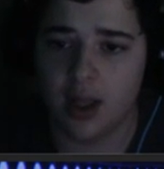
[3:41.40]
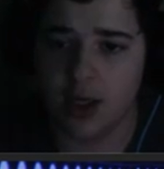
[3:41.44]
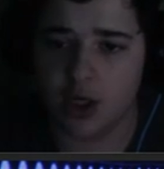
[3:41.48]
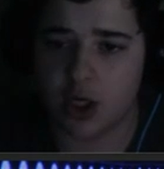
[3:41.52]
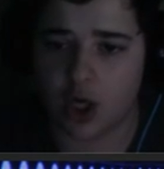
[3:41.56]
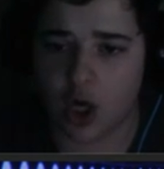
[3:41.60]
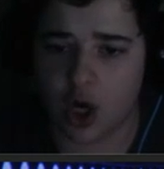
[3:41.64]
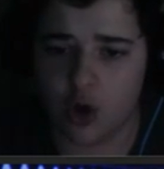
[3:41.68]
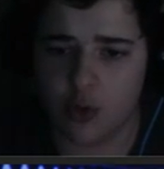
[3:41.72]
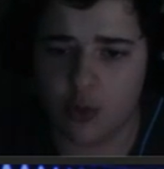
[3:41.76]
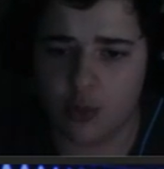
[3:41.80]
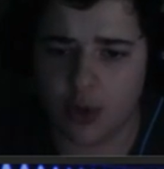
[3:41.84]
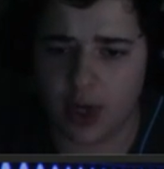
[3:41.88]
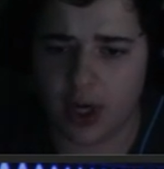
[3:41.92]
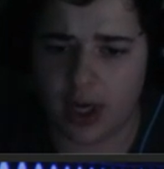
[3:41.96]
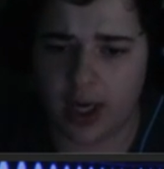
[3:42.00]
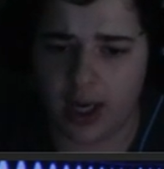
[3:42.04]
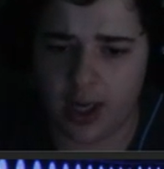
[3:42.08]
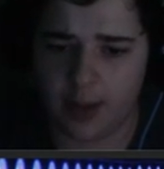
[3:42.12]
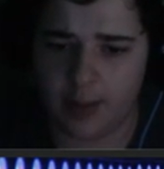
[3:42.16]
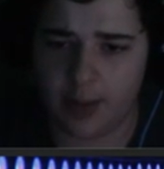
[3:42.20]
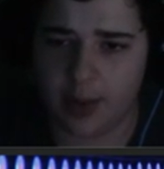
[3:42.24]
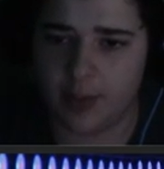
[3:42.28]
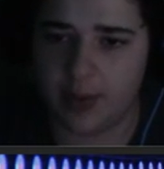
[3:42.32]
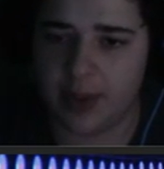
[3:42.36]
Global
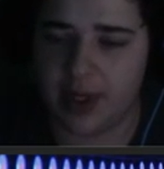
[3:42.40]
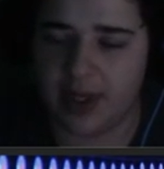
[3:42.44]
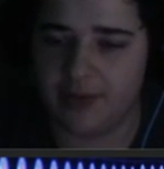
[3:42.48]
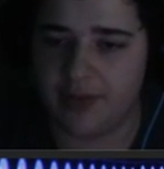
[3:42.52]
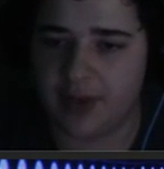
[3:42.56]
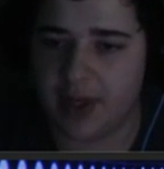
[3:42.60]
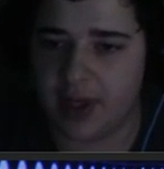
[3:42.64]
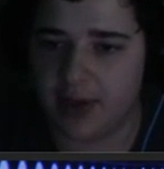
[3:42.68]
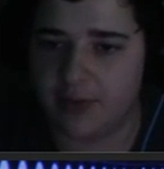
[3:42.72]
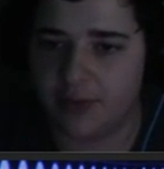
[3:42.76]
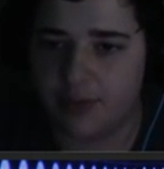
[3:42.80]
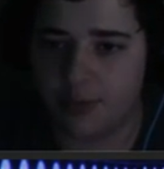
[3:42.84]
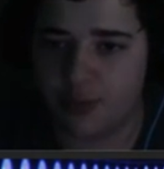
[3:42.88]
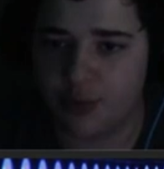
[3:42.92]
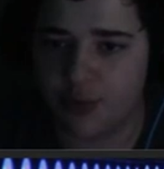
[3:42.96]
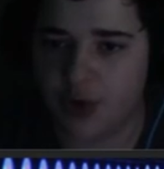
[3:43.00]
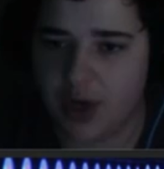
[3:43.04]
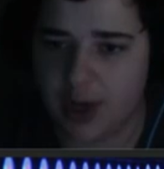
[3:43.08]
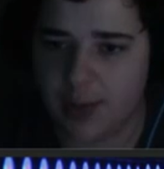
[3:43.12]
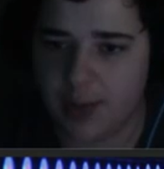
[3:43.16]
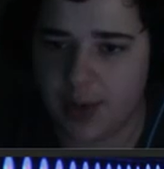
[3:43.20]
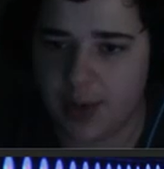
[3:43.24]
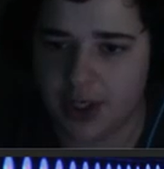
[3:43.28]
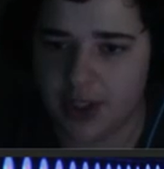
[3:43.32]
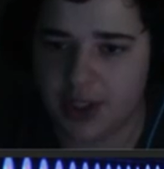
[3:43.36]
Hype, I believe they've
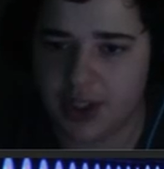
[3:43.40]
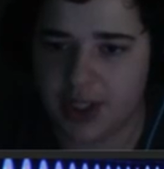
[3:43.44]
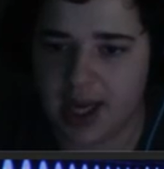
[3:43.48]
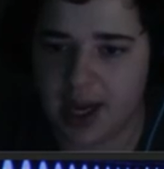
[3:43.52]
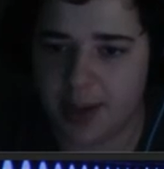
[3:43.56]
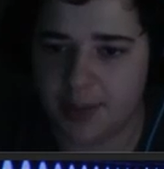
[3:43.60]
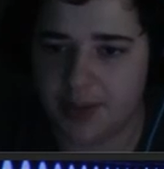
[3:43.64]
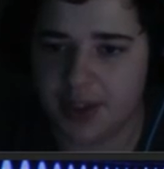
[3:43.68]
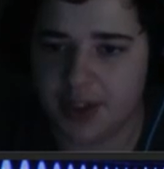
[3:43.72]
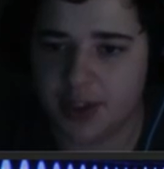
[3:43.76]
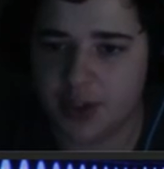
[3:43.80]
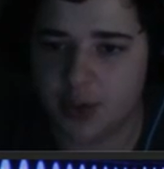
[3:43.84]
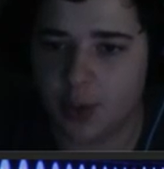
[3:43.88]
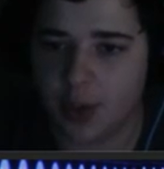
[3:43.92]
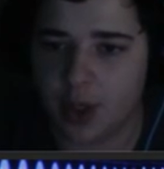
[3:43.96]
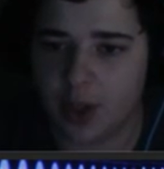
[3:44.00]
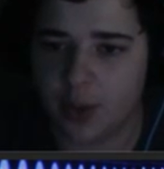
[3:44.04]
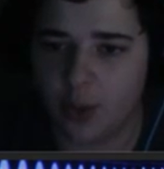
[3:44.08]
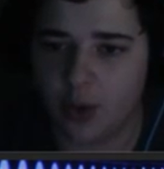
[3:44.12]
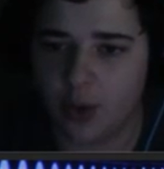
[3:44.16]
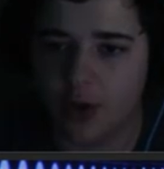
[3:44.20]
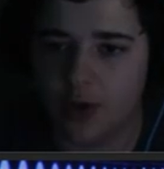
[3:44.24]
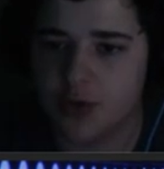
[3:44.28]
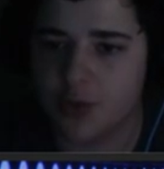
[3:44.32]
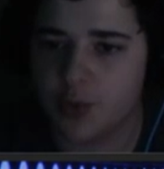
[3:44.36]
pretty much kept it to what
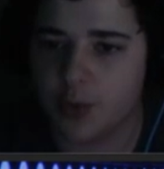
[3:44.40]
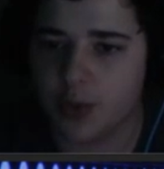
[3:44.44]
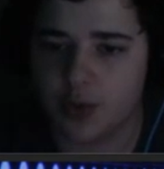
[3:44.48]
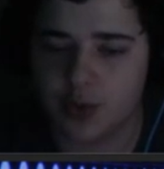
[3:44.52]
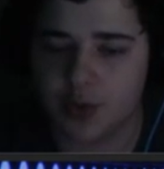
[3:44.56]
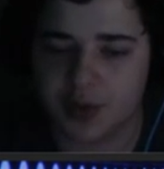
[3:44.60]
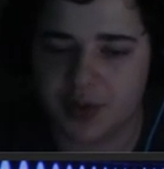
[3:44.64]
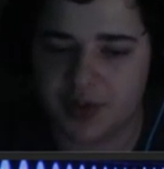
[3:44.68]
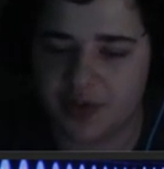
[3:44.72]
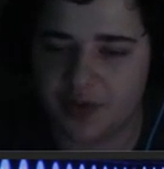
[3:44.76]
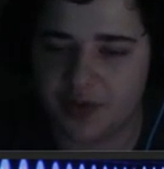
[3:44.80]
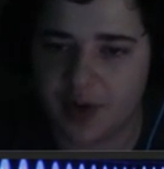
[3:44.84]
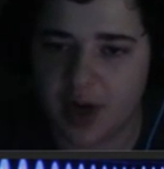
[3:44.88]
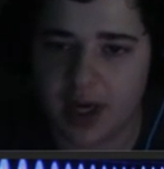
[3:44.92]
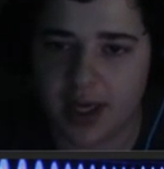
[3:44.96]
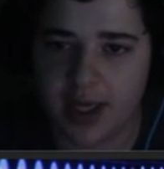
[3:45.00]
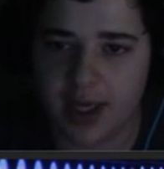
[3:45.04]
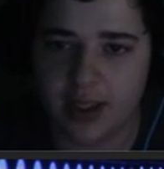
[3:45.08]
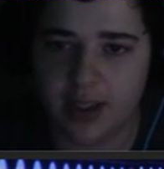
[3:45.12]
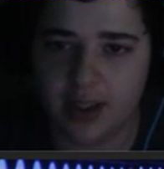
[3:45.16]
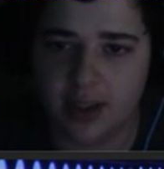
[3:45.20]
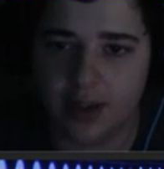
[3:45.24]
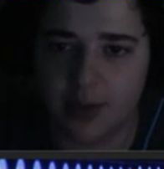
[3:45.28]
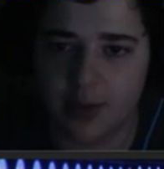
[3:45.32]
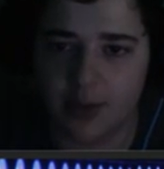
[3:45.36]
it was, which was
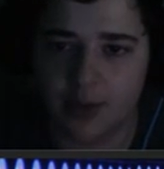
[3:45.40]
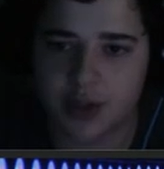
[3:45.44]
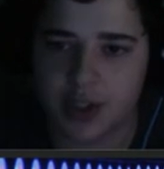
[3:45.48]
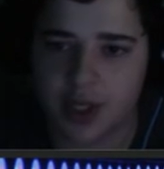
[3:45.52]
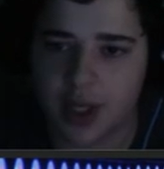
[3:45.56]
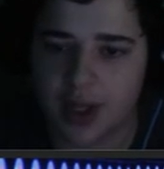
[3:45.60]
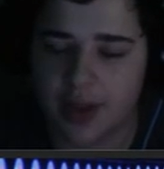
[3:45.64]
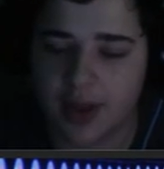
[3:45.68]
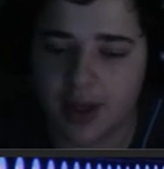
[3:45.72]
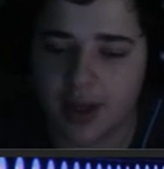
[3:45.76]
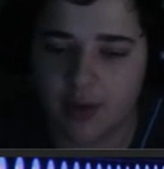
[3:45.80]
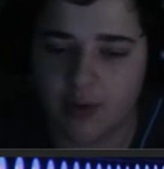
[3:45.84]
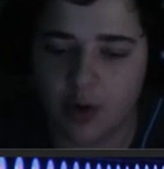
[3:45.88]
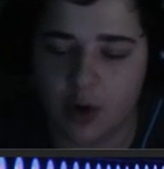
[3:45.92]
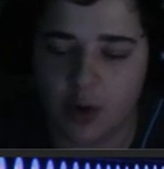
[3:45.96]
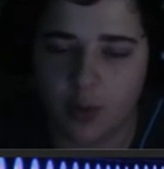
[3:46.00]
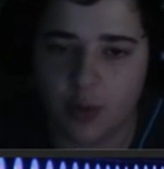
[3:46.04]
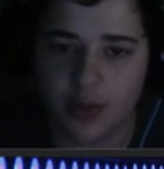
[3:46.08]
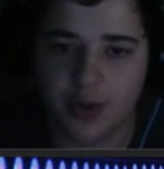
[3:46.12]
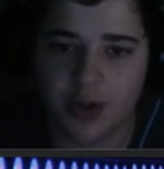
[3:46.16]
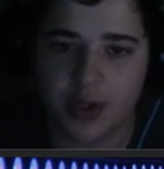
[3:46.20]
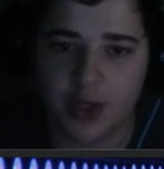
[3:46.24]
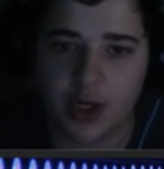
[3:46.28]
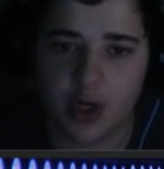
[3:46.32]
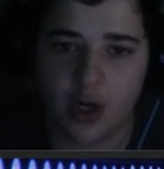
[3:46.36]
fine. There was nothing wrong
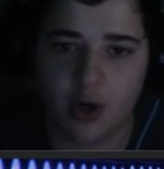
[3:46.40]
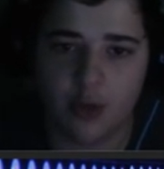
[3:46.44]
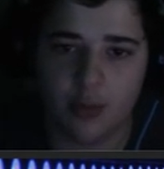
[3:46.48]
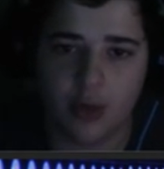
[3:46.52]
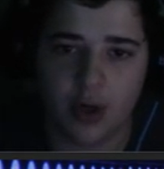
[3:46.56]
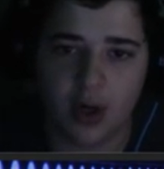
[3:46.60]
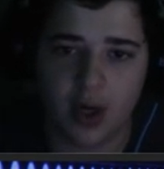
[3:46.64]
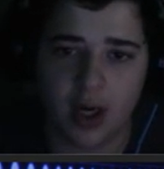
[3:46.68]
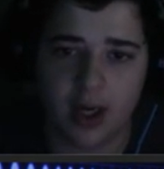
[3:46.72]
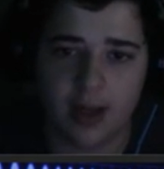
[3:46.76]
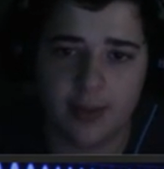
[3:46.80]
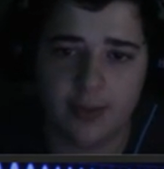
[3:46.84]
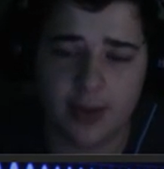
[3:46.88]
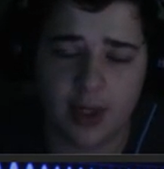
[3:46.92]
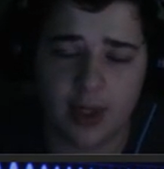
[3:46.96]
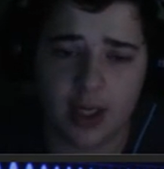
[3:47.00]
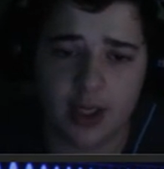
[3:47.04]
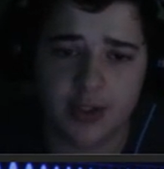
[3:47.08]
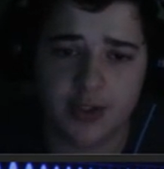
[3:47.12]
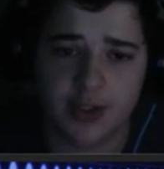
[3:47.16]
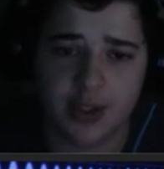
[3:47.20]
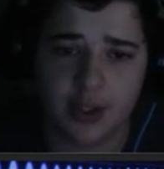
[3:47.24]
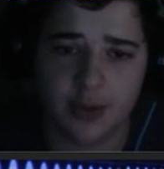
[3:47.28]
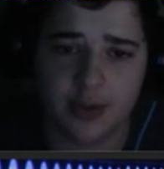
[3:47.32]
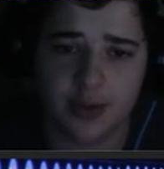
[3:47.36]
with the Global Hype
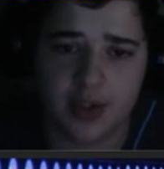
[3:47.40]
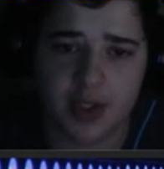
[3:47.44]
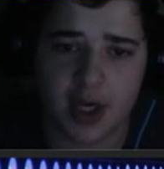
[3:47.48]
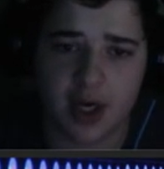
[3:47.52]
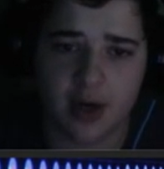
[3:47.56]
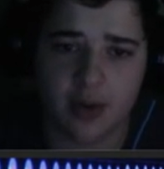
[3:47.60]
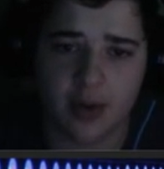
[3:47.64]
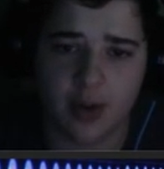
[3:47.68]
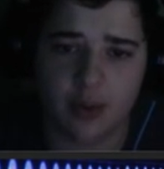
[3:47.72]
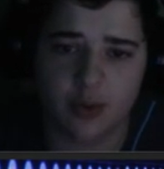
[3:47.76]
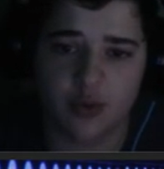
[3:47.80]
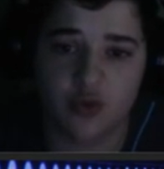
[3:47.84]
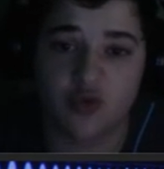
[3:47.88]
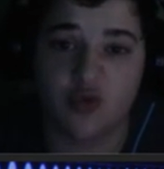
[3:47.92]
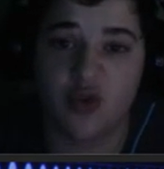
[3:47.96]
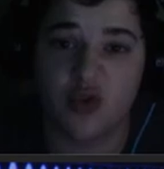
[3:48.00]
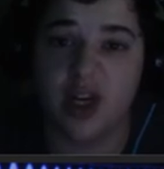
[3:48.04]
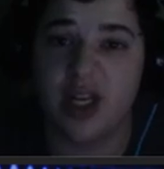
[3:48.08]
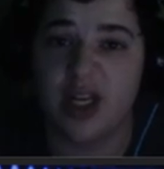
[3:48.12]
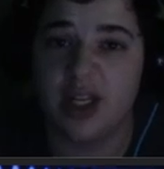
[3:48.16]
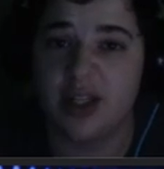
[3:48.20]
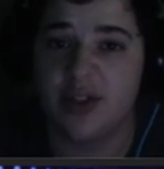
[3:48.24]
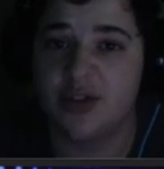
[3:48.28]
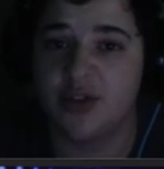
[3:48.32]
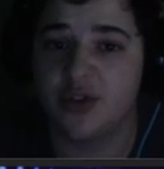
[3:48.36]
last OTL. It was
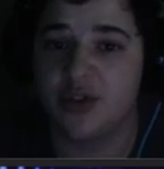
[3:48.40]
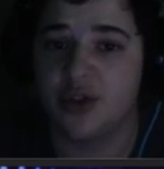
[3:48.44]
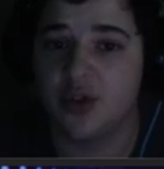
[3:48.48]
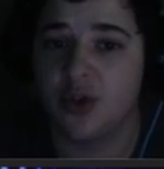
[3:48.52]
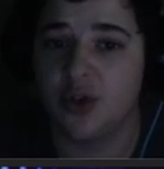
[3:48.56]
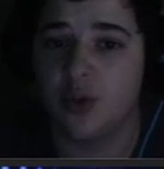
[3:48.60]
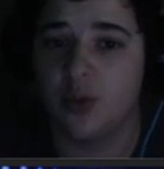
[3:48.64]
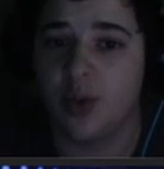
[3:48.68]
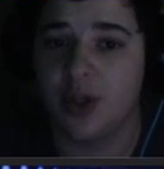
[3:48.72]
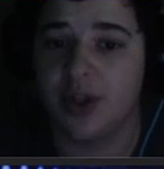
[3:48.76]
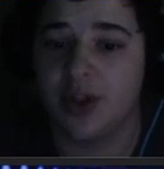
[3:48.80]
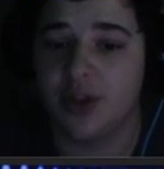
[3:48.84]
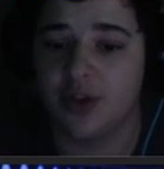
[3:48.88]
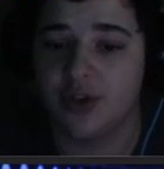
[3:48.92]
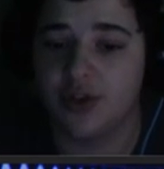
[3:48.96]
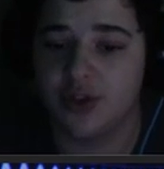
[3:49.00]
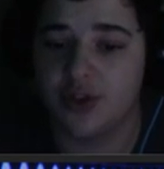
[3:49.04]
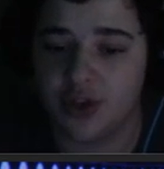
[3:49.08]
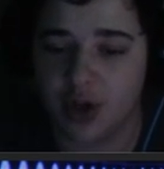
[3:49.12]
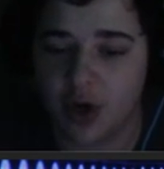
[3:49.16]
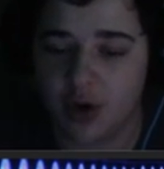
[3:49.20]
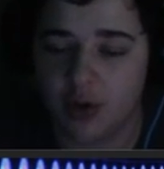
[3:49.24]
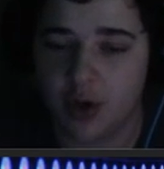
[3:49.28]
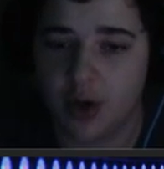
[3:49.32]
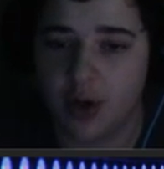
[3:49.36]
really to do with the
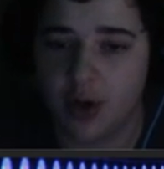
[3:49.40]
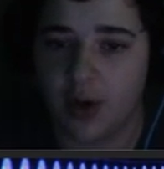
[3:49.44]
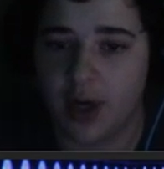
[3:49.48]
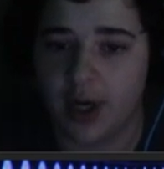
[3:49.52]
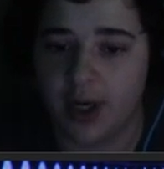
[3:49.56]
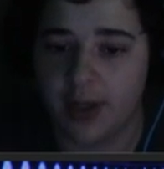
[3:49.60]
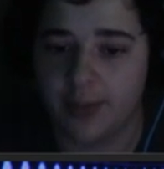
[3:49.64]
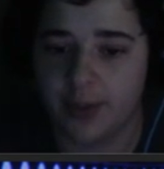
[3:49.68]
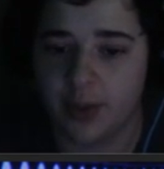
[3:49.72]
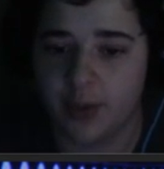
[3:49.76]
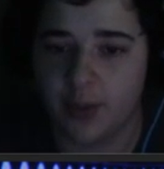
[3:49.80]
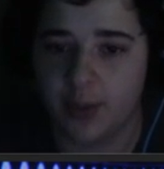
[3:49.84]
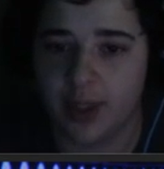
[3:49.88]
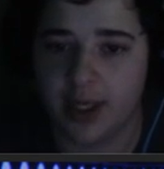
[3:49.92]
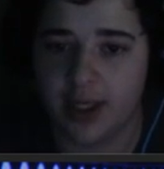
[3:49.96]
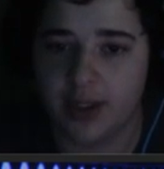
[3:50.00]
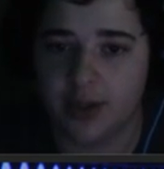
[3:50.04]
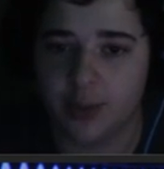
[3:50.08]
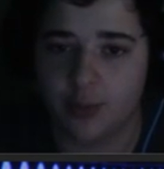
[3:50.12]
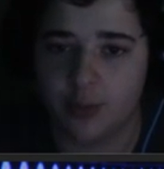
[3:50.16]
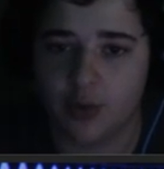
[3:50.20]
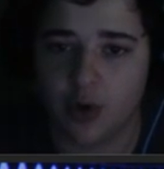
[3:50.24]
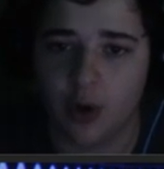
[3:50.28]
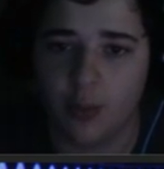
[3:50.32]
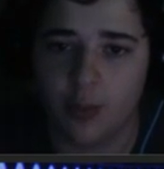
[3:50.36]
solo hype that we
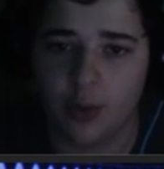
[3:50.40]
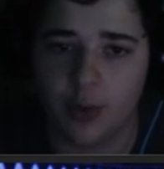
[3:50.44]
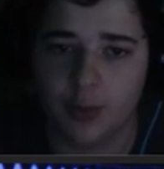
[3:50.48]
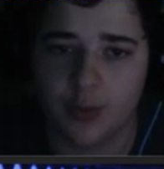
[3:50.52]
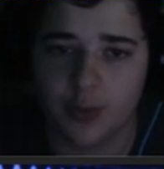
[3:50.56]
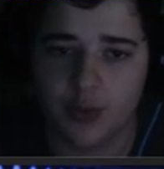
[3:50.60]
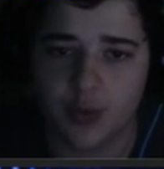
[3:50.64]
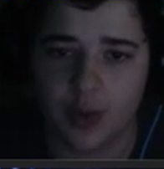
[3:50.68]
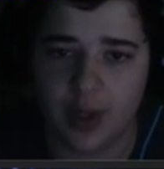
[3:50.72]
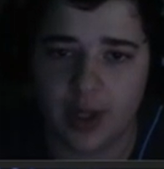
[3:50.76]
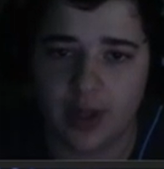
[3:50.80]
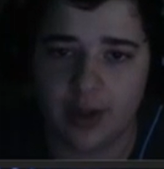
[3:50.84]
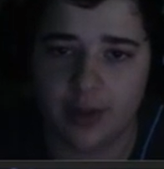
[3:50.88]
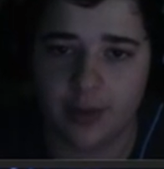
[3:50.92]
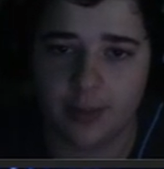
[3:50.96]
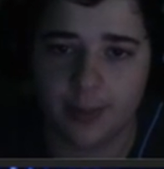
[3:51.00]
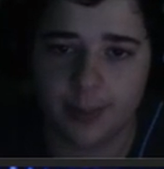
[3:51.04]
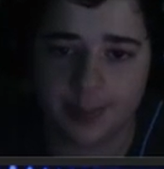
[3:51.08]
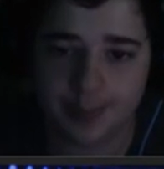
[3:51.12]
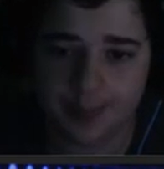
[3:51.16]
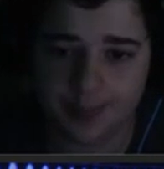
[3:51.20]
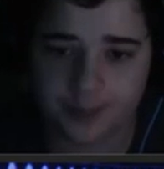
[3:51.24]
had the problems with.